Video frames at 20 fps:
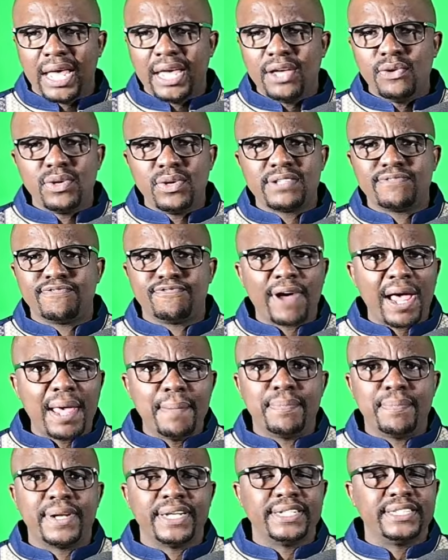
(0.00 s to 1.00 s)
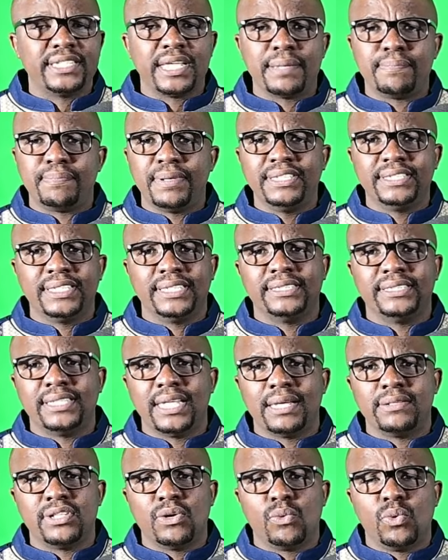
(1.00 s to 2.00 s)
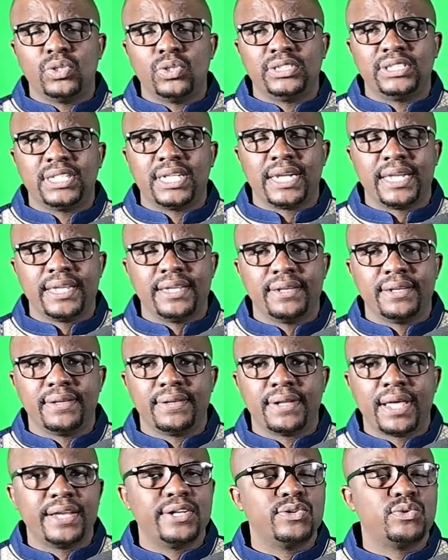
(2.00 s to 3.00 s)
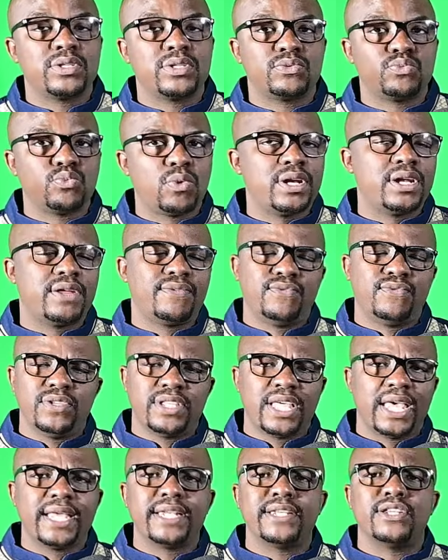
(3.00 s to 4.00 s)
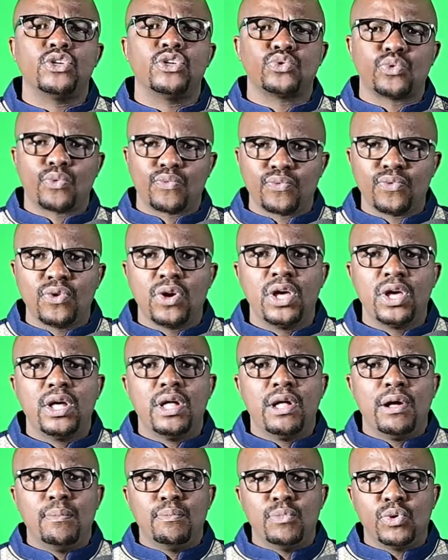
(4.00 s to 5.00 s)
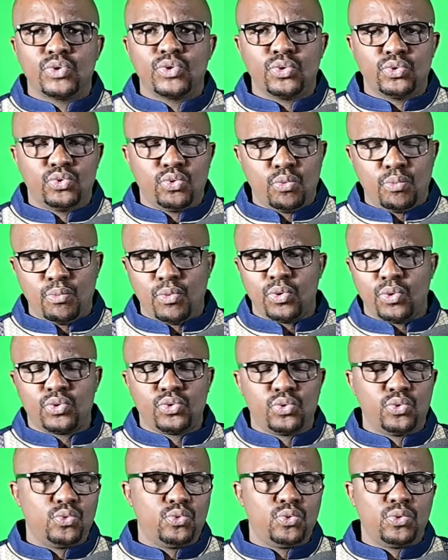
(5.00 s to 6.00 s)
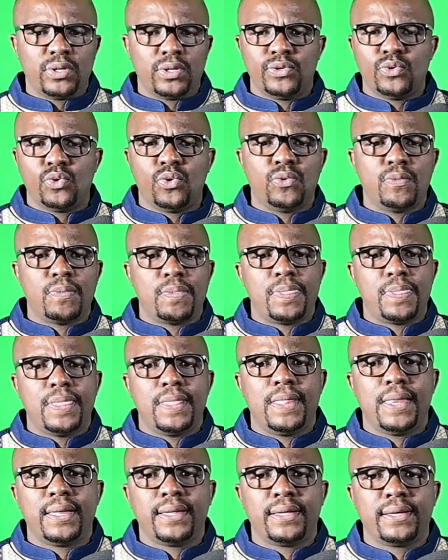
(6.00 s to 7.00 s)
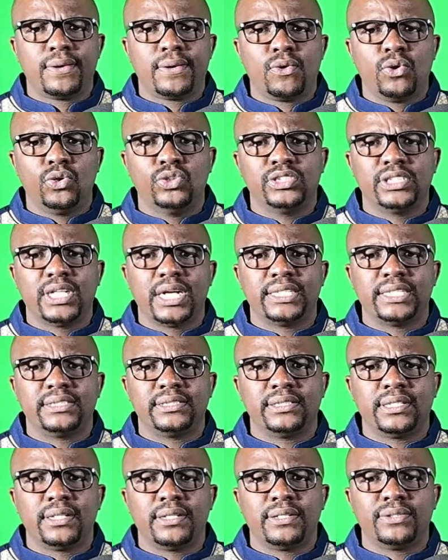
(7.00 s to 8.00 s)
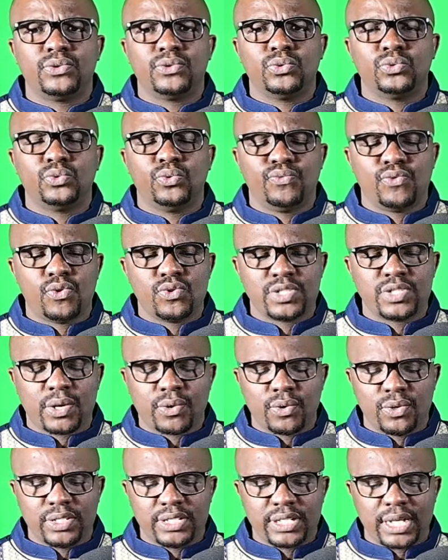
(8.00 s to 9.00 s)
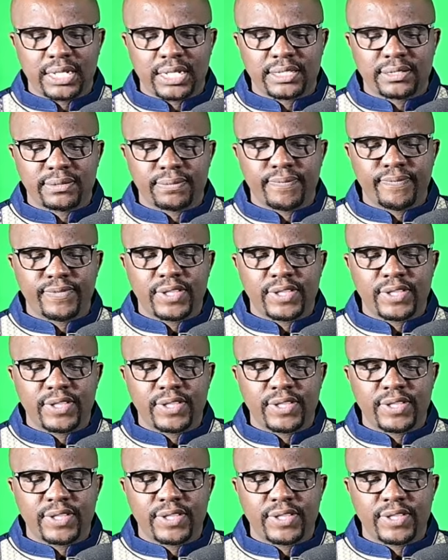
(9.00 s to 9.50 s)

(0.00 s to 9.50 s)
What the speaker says: It was vibrant. They painted the ward green, and it was wonderful. They had lots of motu-to-motu, contact, to voter contact.